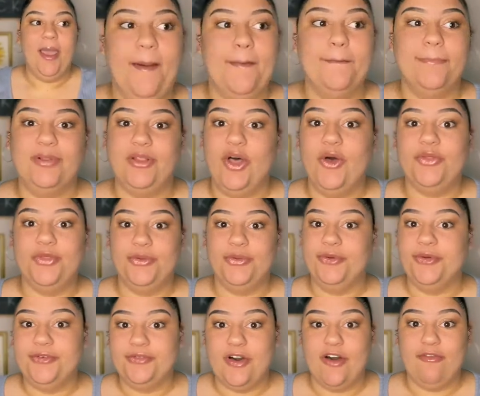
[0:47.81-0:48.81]
blown the
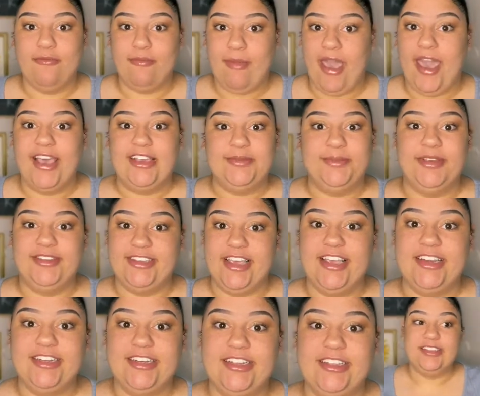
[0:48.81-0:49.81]
roof off my
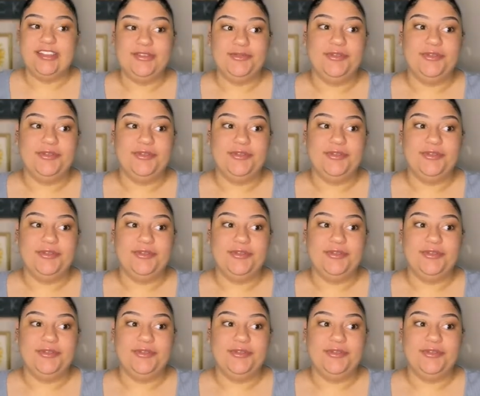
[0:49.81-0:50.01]
expectations